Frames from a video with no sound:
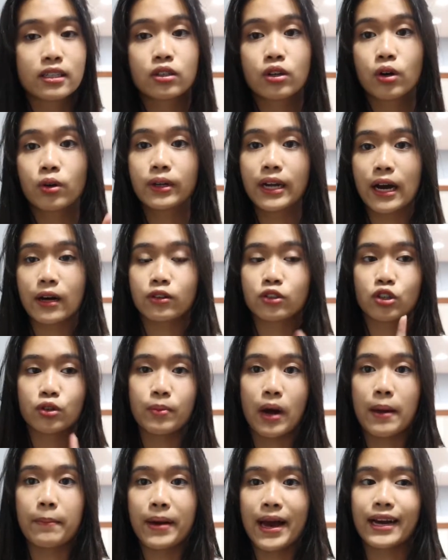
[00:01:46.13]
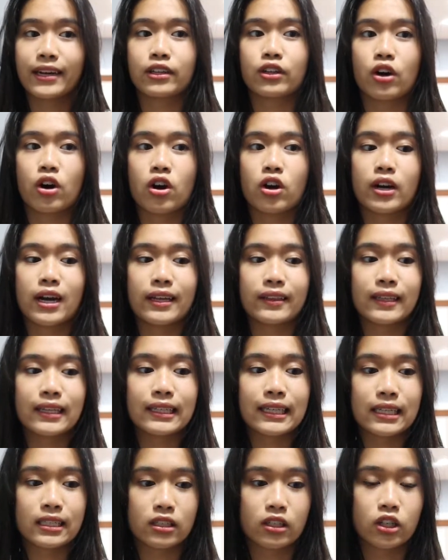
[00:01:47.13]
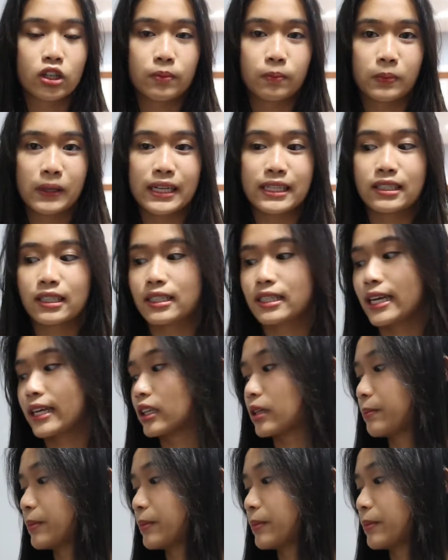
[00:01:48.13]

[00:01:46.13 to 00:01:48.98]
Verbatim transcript: go down to my backyard. I think that's a good place to take the